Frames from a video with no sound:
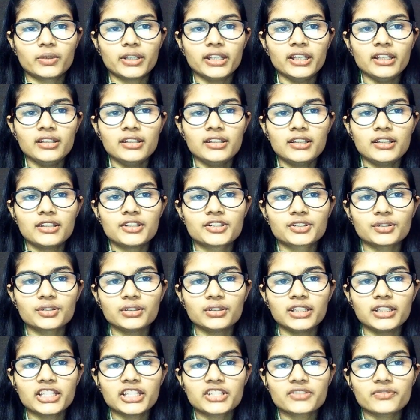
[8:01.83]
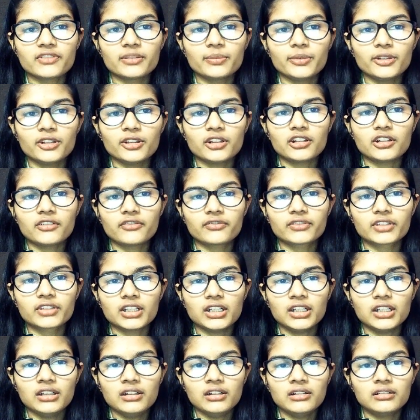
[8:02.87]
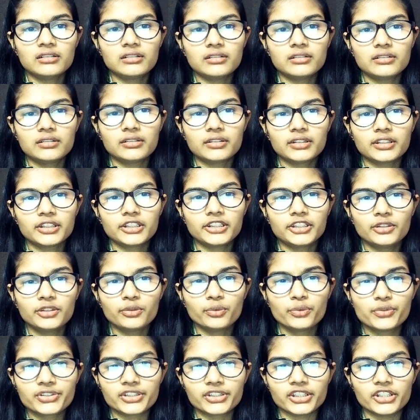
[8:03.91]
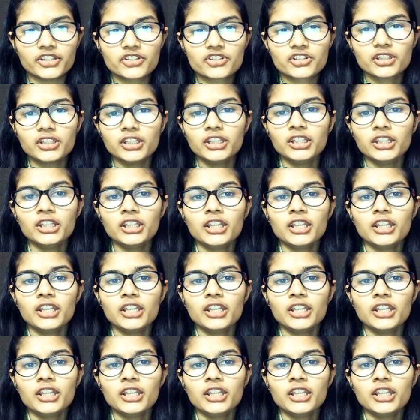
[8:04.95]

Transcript: Okay, so next will be of the usage.